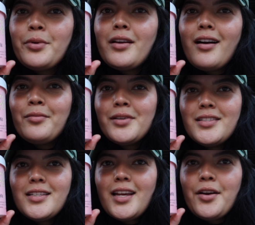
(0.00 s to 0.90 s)
we got one
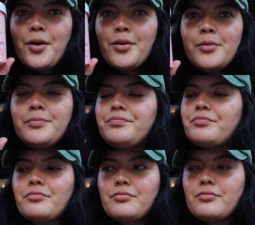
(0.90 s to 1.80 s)
to take home
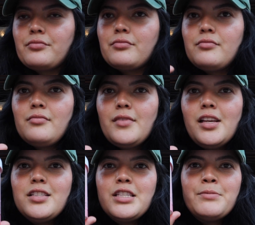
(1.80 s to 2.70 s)

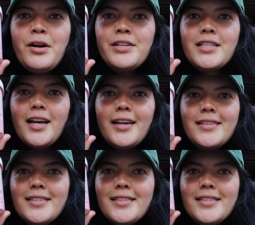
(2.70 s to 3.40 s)
it's a small size